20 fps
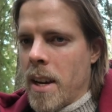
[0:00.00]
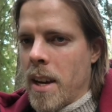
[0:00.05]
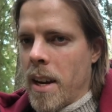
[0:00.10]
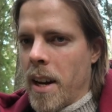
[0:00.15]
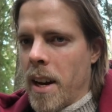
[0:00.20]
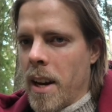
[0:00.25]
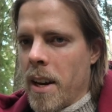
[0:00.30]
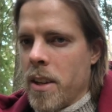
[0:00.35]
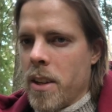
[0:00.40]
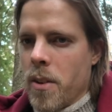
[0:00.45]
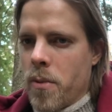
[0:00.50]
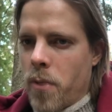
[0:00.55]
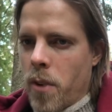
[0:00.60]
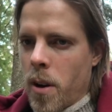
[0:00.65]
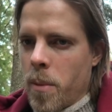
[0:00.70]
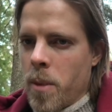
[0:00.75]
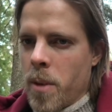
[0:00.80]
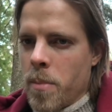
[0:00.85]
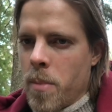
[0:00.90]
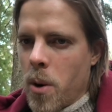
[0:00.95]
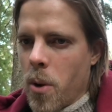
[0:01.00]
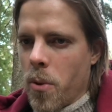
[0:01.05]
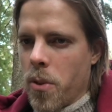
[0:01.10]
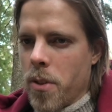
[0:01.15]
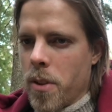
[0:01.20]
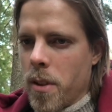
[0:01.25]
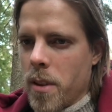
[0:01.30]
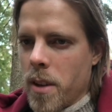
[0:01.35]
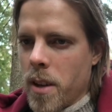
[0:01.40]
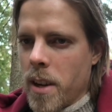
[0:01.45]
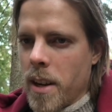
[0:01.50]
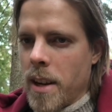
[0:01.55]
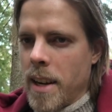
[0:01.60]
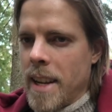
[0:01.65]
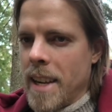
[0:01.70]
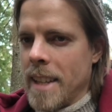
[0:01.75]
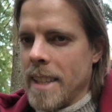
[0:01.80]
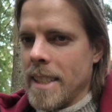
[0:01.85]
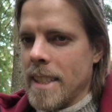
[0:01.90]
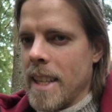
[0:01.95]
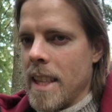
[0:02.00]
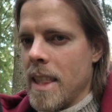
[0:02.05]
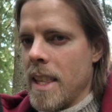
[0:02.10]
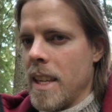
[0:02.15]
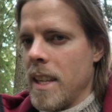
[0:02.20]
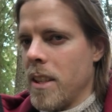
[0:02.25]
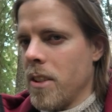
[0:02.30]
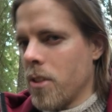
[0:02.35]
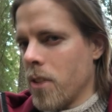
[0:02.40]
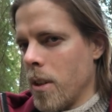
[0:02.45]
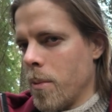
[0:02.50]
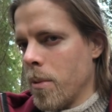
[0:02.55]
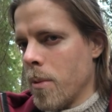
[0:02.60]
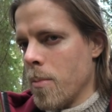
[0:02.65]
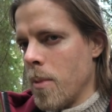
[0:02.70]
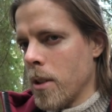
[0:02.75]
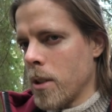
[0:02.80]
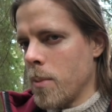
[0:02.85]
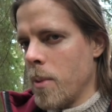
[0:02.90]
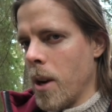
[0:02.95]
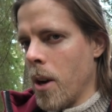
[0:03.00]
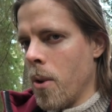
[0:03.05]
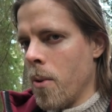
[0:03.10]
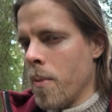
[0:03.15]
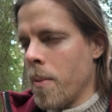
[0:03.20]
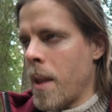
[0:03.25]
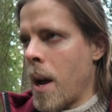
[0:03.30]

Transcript: You can follow me on both, links in the description box below.